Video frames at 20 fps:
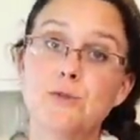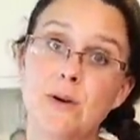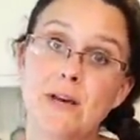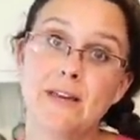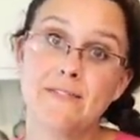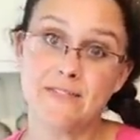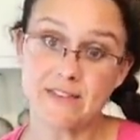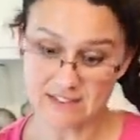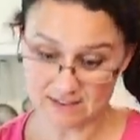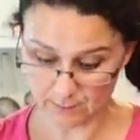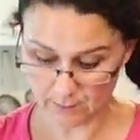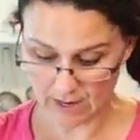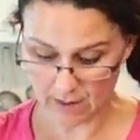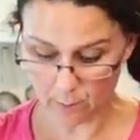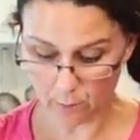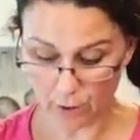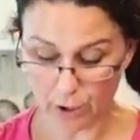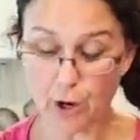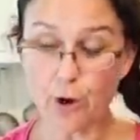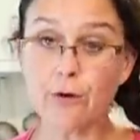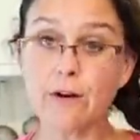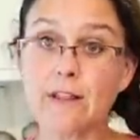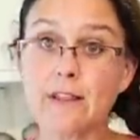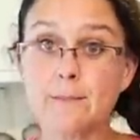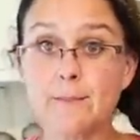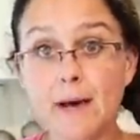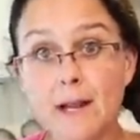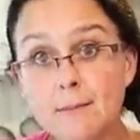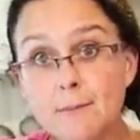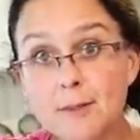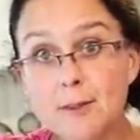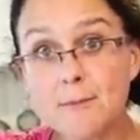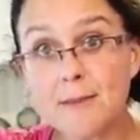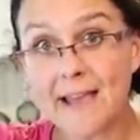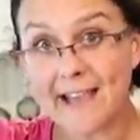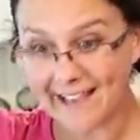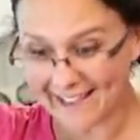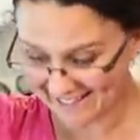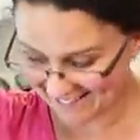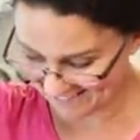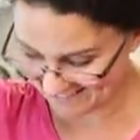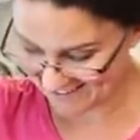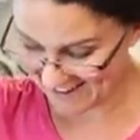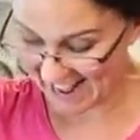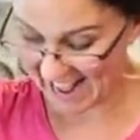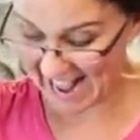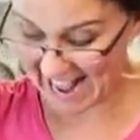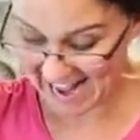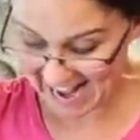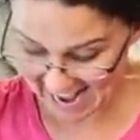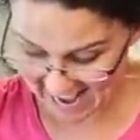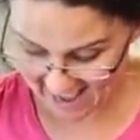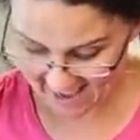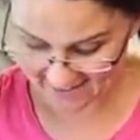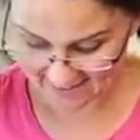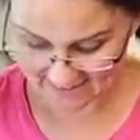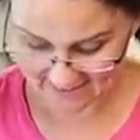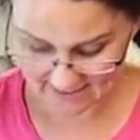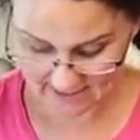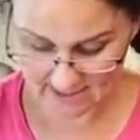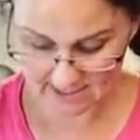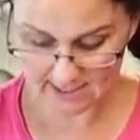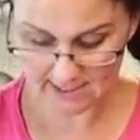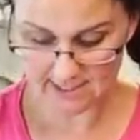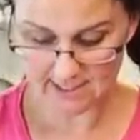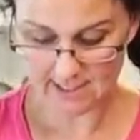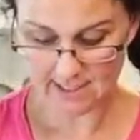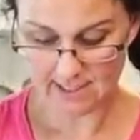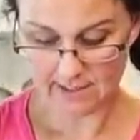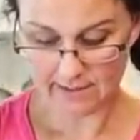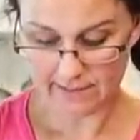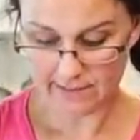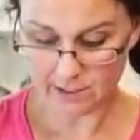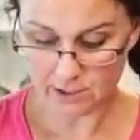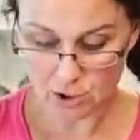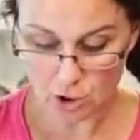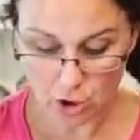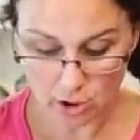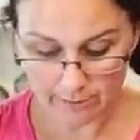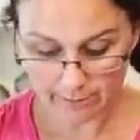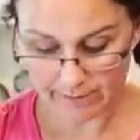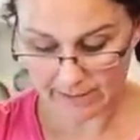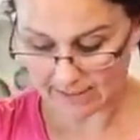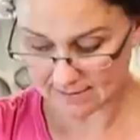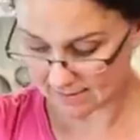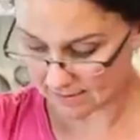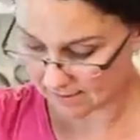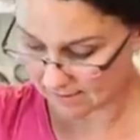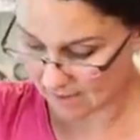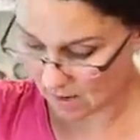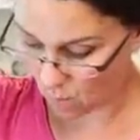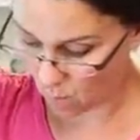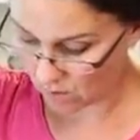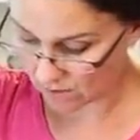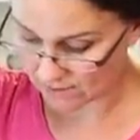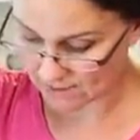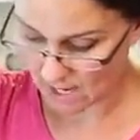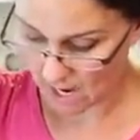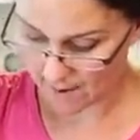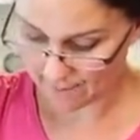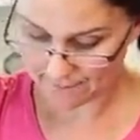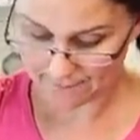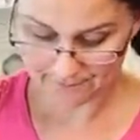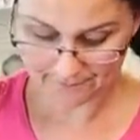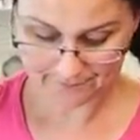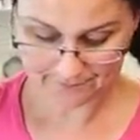doing it this way, we're coating the bottom of the pan and the turnip pieces at one time.